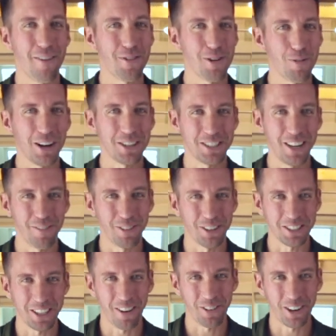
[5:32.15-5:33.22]
If you watch
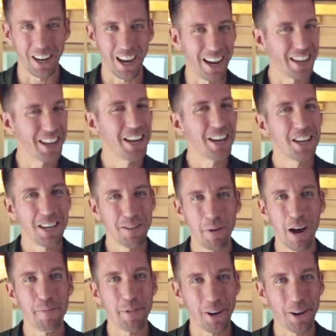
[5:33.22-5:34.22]
Netflix every night, you might